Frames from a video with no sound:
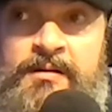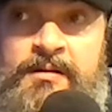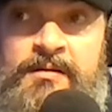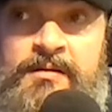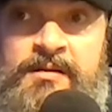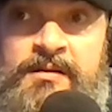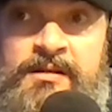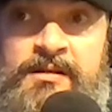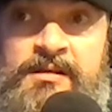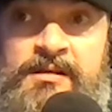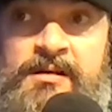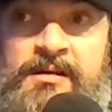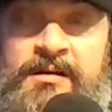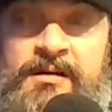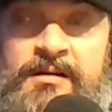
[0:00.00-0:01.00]
the
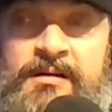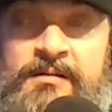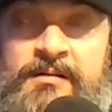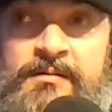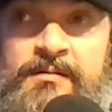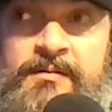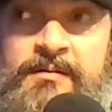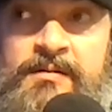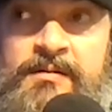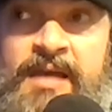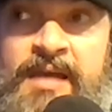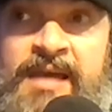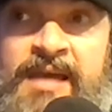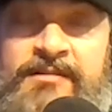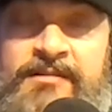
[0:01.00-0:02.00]
uh, the
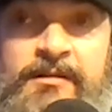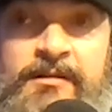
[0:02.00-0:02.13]
AC